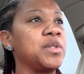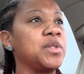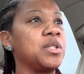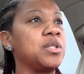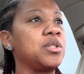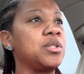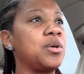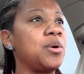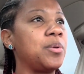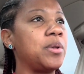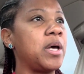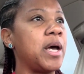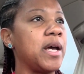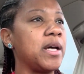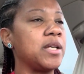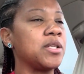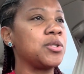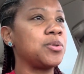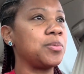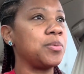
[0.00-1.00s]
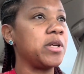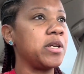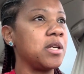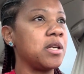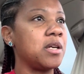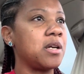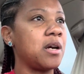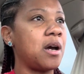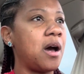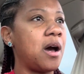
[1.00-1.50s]
So last
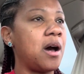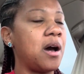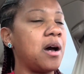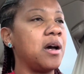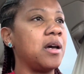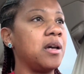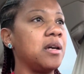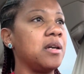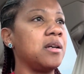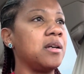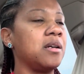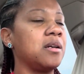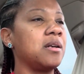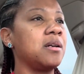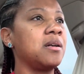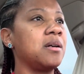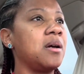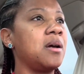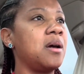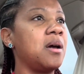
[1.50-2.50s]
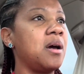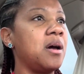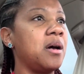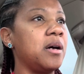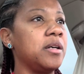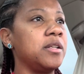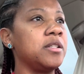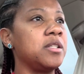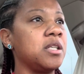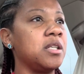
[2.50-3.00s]
week I
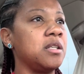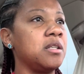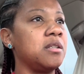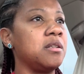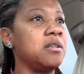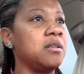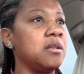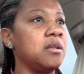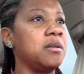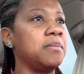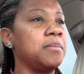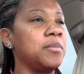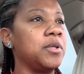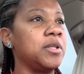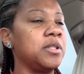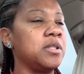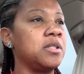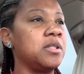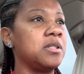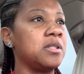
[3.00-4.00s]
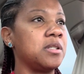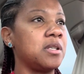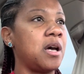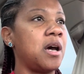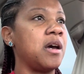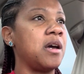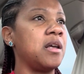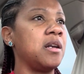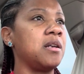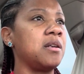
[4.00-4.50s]
attended a
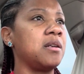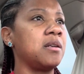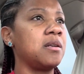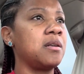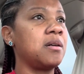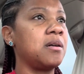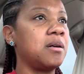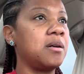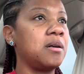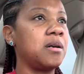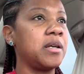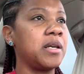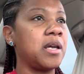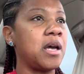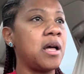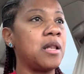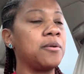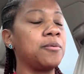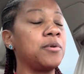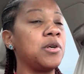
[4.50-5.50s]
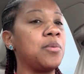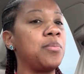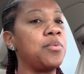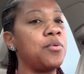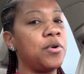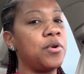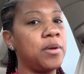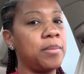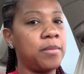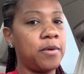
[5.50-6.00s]
design gallery
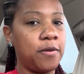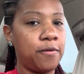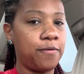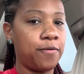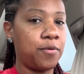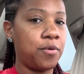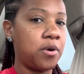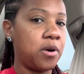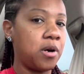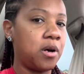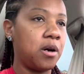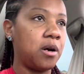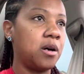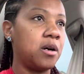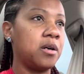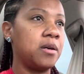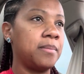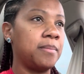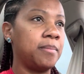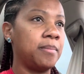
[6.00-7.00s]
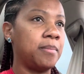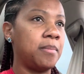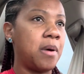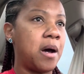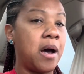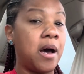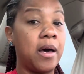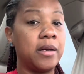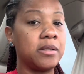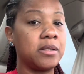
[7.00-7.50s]
appointment for
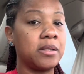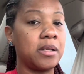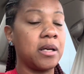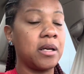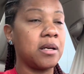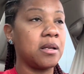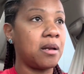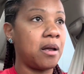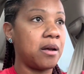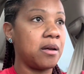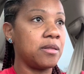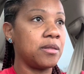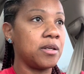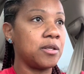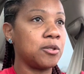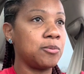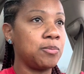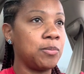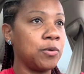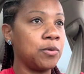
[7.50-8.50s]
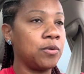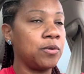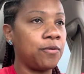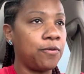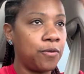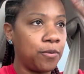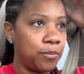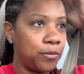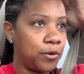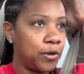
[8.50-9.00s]
my out-of-state client that's building
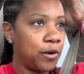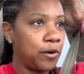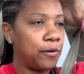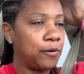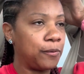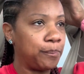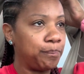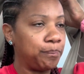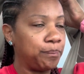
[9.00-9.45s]
from dirt.